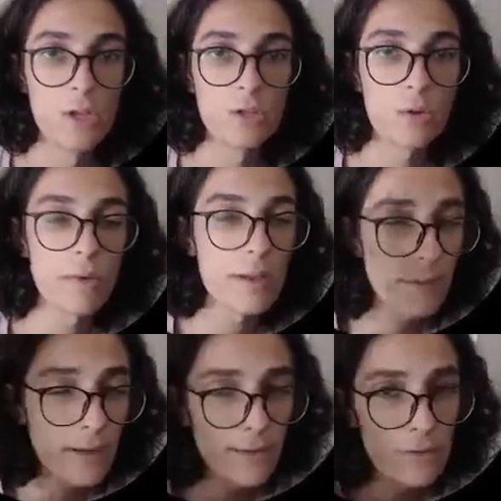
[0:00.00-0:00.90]
So
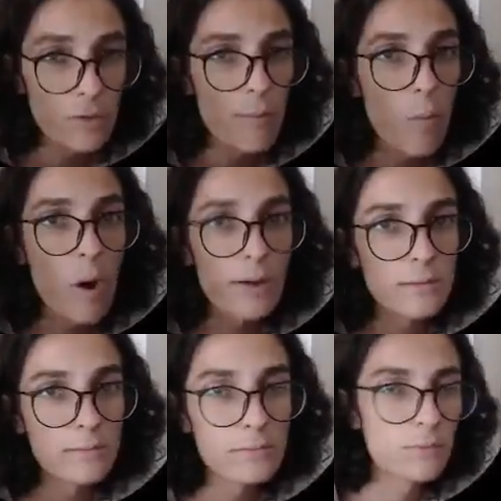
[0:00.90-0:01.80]
even if
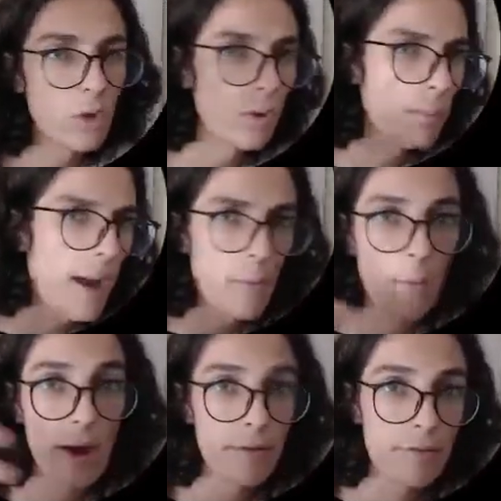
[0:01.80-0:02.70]
someone on my
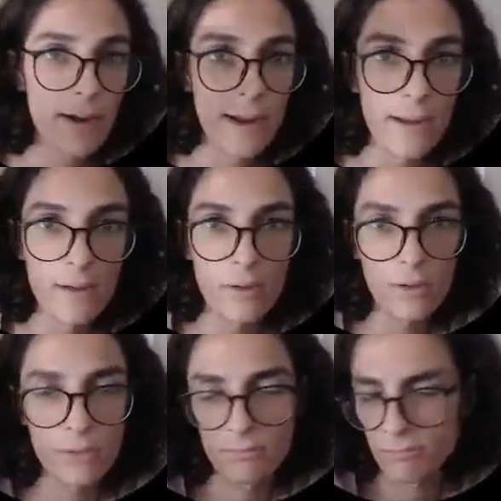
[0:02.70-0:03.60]
Wi-Fi
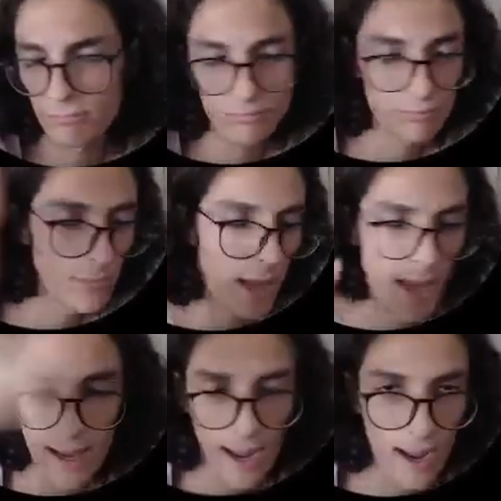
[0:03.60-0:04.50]
or
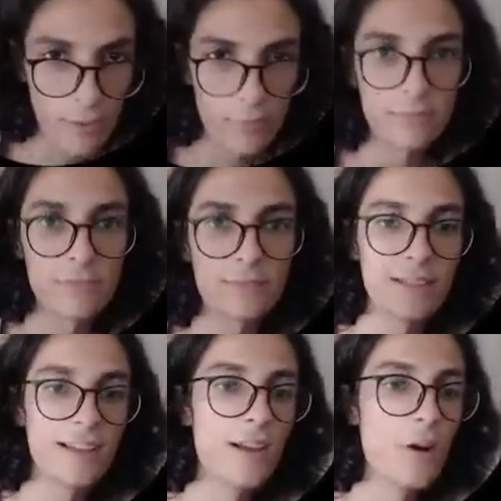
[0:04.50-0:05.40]
anyhow
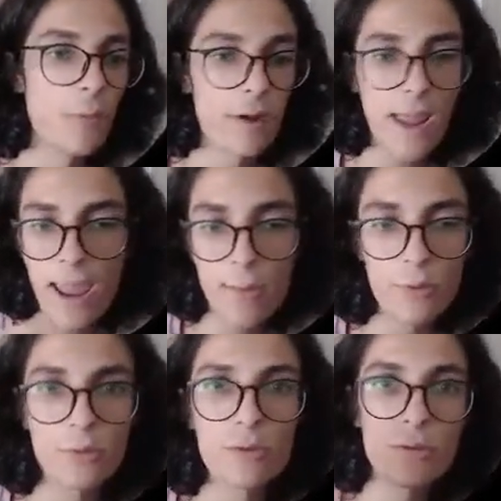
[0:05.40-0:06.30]
were
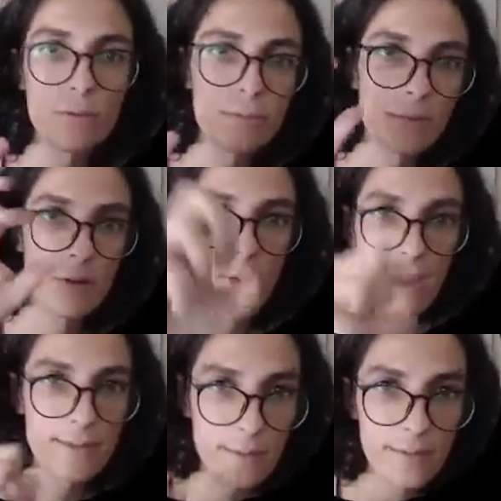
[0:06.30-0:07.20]
able to
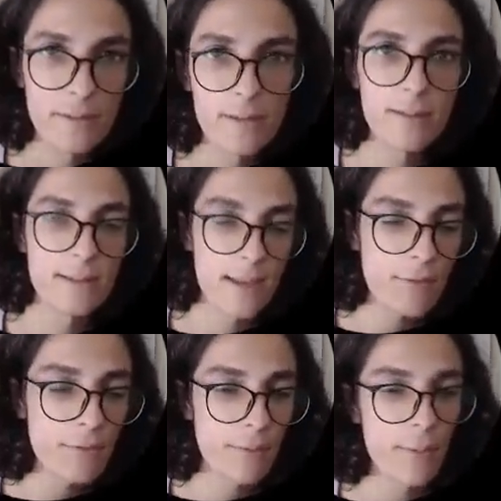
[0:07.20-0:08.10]
grasp this
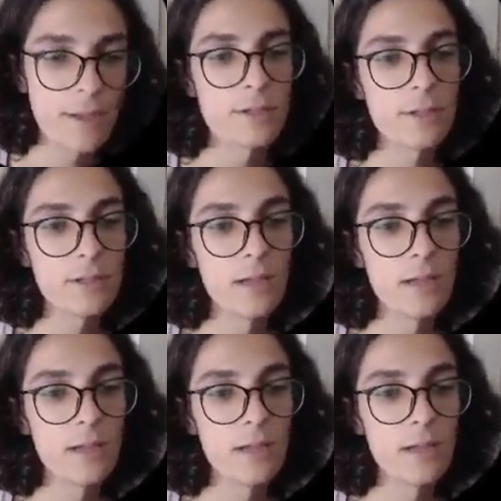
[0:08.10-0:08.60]
information